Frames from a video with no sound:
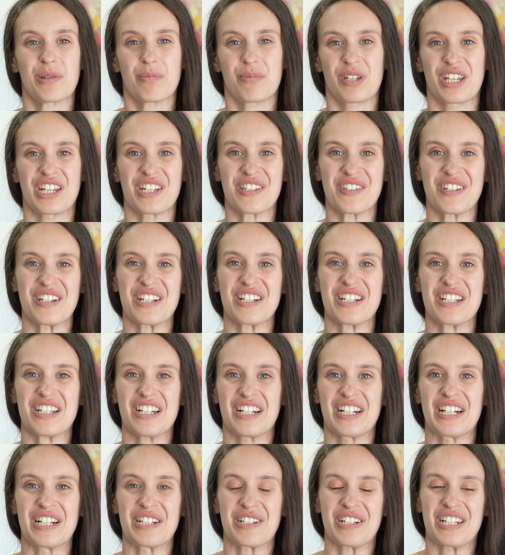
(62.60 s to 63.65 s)
painting,
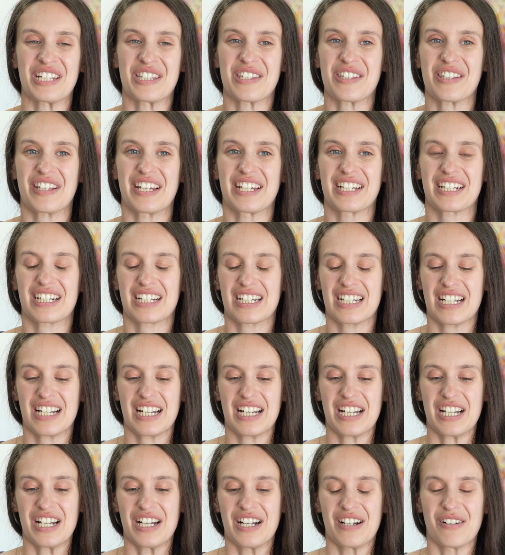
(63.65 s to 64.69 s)
it's like
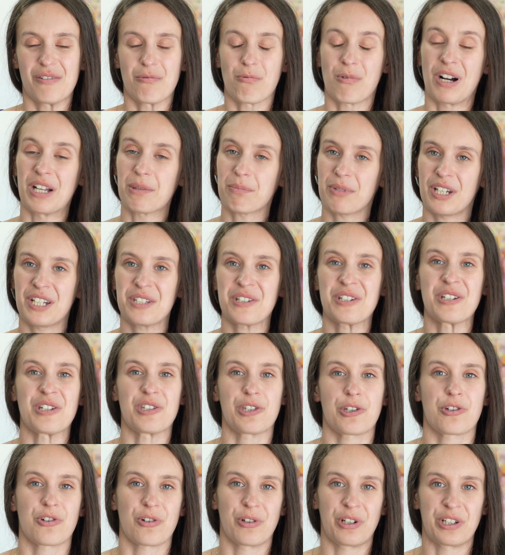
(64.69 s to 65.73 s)
one painting is
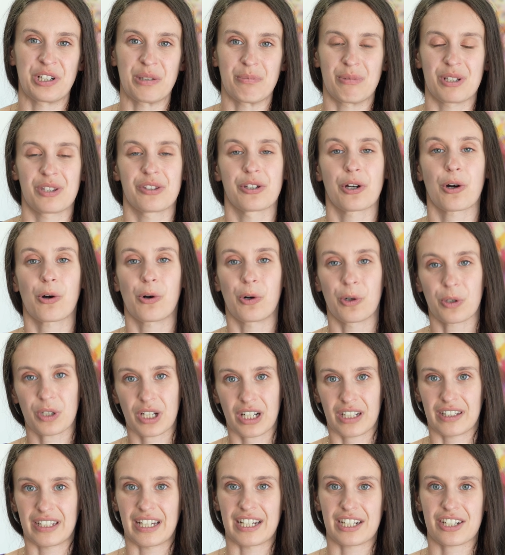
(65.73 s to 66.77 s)
a journey, but the whole
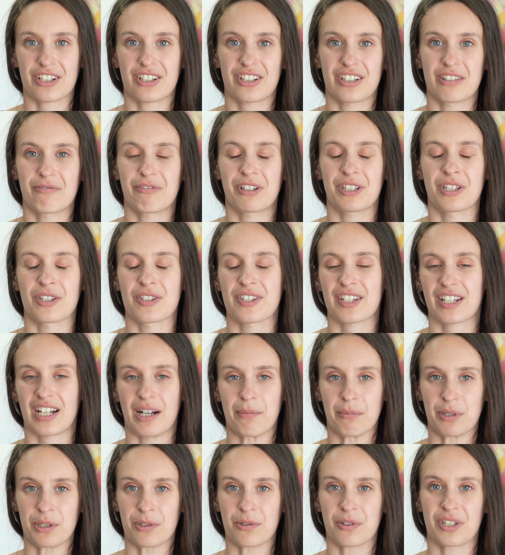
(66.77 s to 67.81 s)
collection, when it's
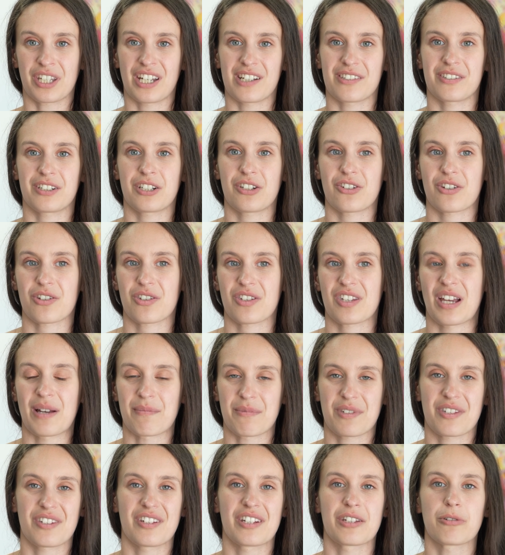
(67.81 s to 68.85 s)
coming together, just
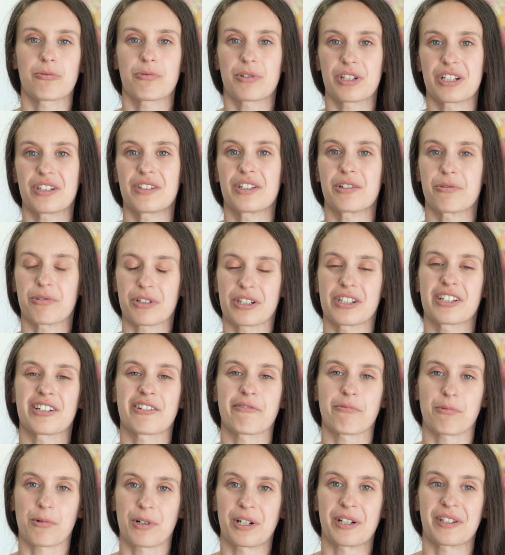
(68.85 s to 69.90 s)
something really
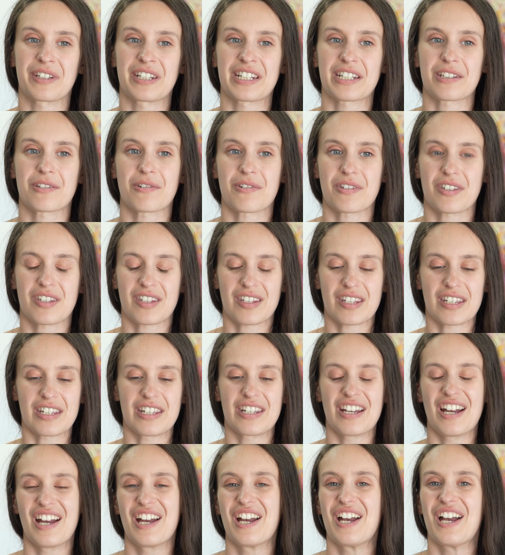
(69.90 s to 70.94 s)
rewarding to
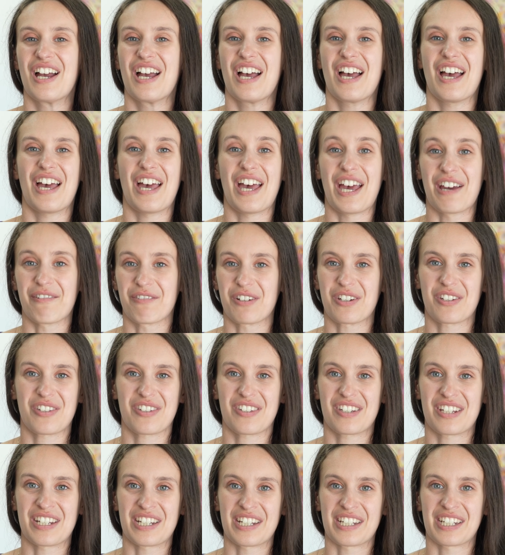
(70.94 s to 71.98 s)
see
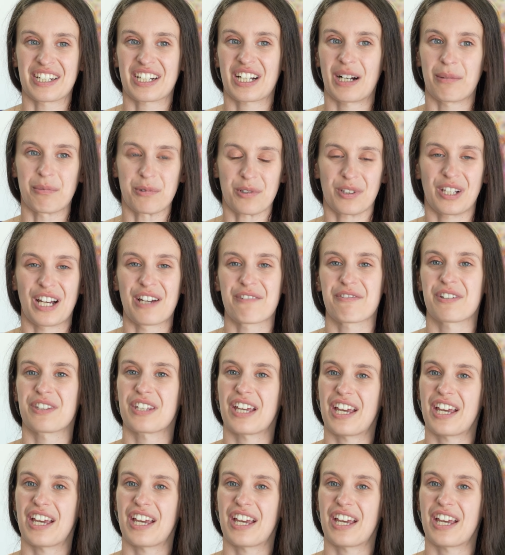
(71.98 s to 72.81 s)
everything come to life and